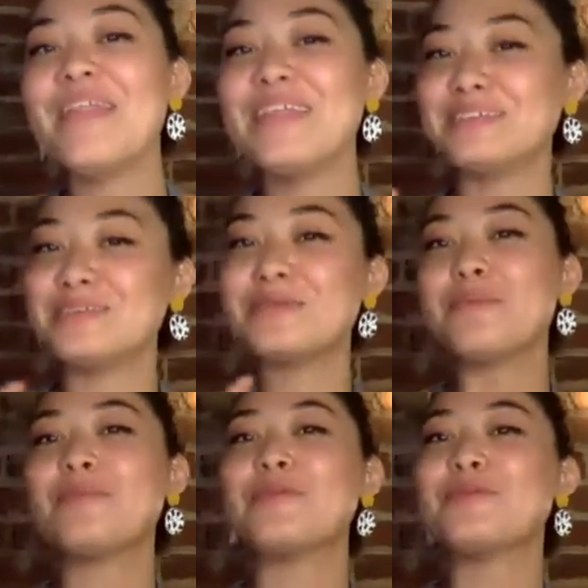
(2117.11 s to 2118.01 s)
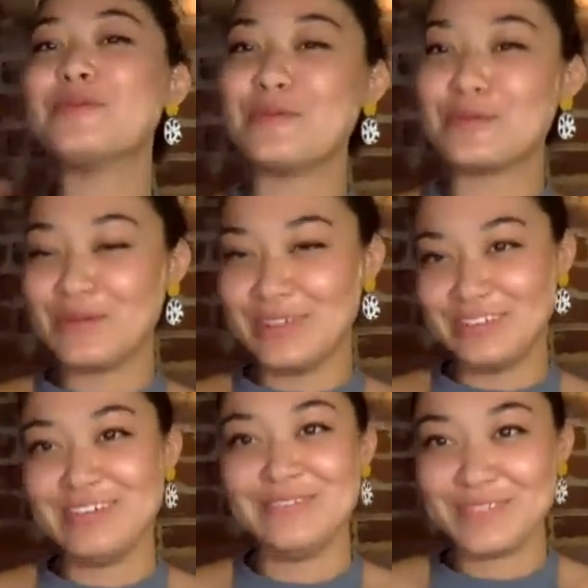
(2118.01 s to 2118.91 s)
This is a brutal
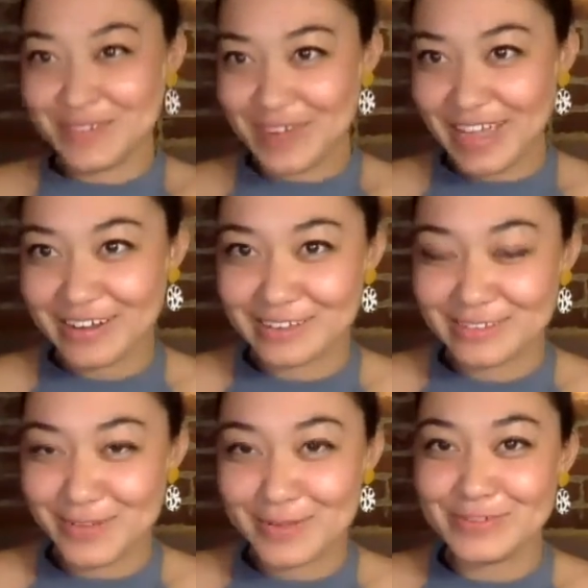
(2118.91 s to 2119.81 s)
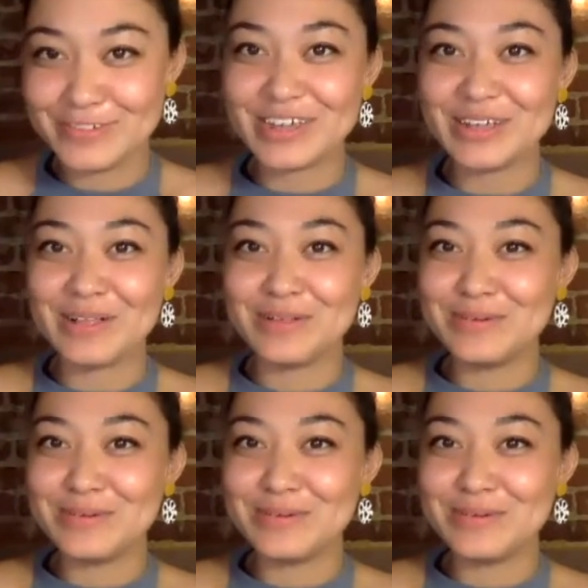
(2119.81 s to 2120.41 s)
question for writers from Jill,